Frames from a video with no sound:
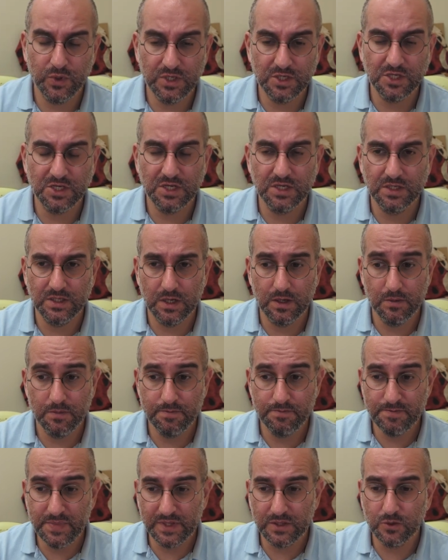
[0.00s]
genes are a
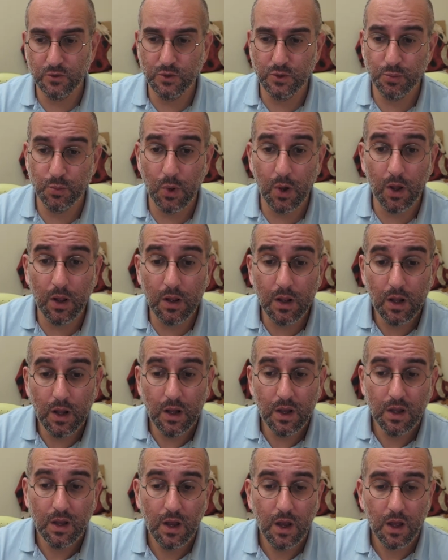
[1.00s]
bit too small,
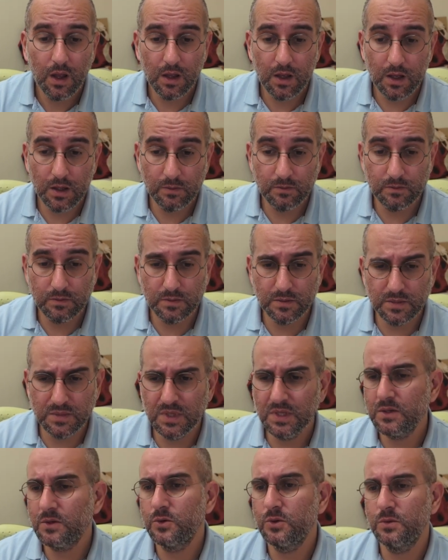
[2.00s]

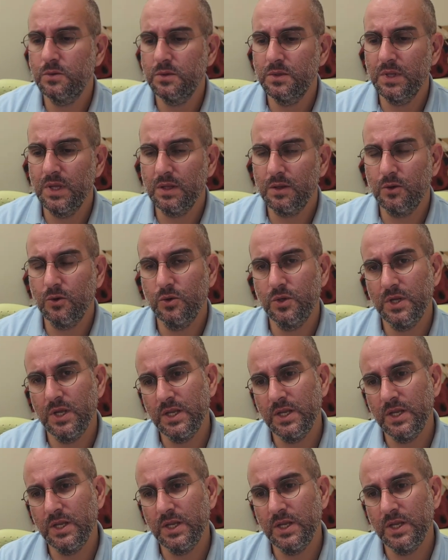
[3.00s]
that could